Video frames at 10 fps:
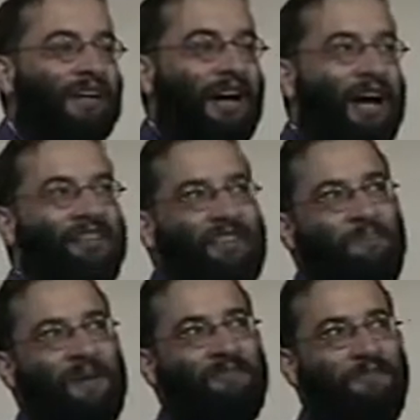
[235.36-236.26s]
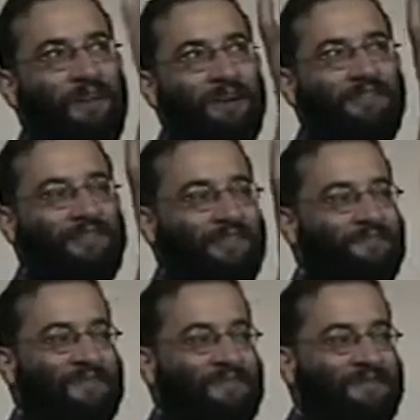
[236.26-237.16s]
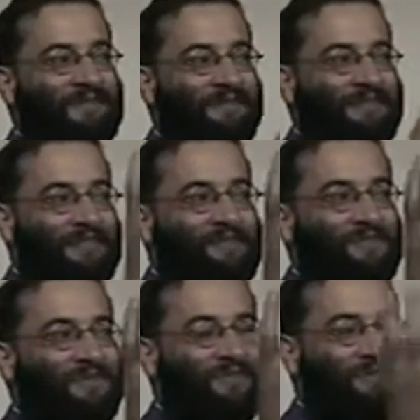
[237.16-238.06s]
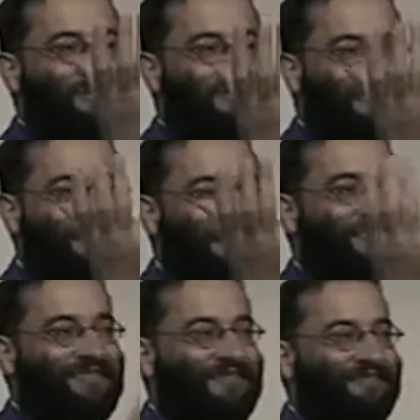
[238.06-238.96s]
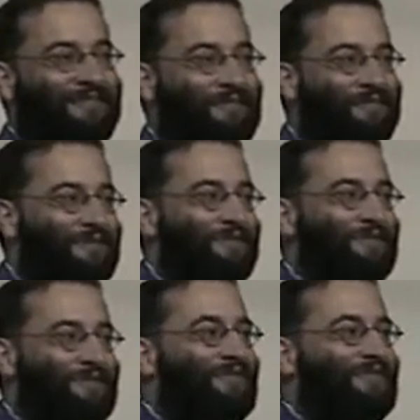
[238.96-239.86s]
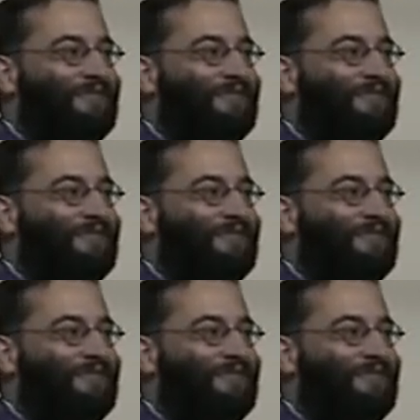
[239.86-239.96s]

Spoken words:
And it's magnifying them. It's making them look real nice and real good.